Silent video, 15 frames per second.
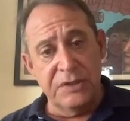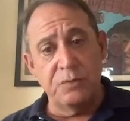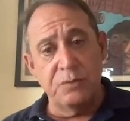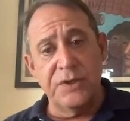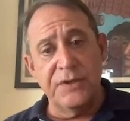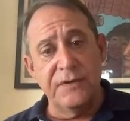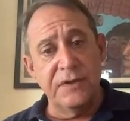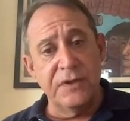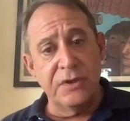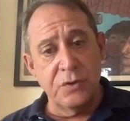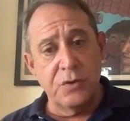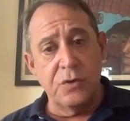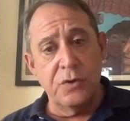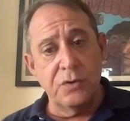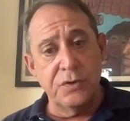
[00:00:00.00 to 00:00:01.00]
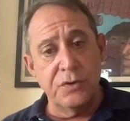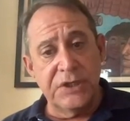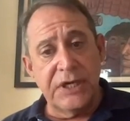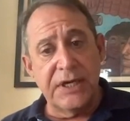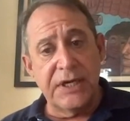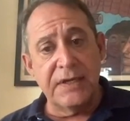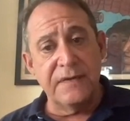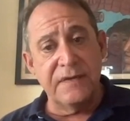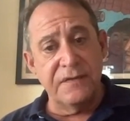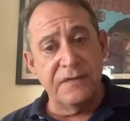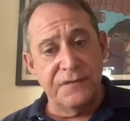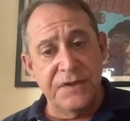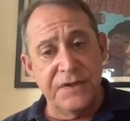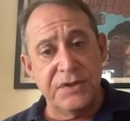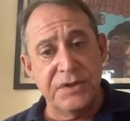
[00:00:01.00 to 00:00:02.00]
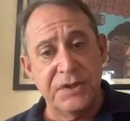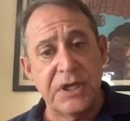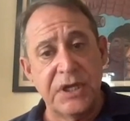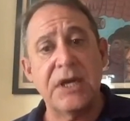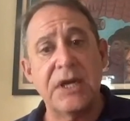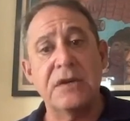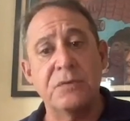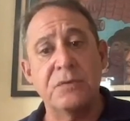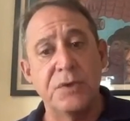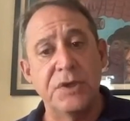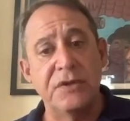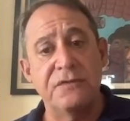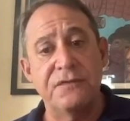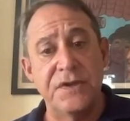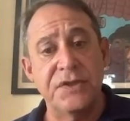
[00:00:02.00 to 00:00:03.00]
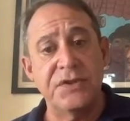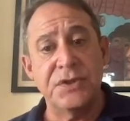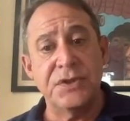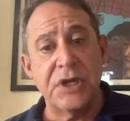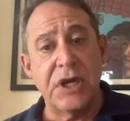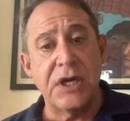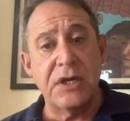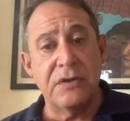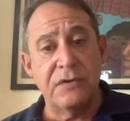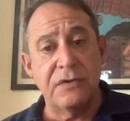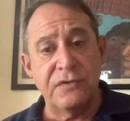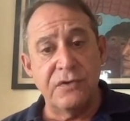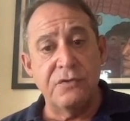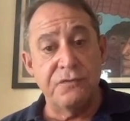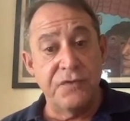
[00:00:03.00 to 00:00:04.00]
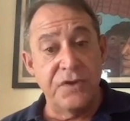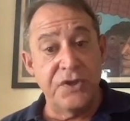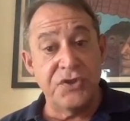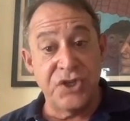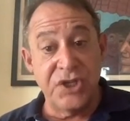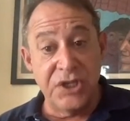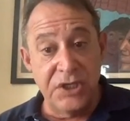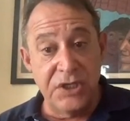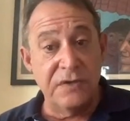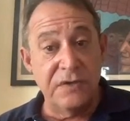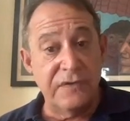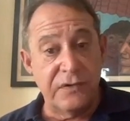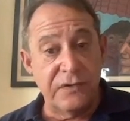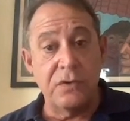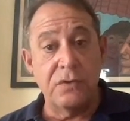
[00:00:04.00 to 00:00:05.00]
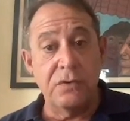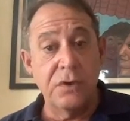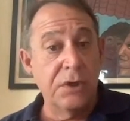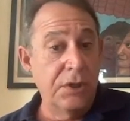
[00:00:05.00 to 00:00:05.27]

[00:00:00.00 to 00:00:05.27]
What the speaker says: when the coral dies, the fish die, and when the fish die, there's no fish to eat. So,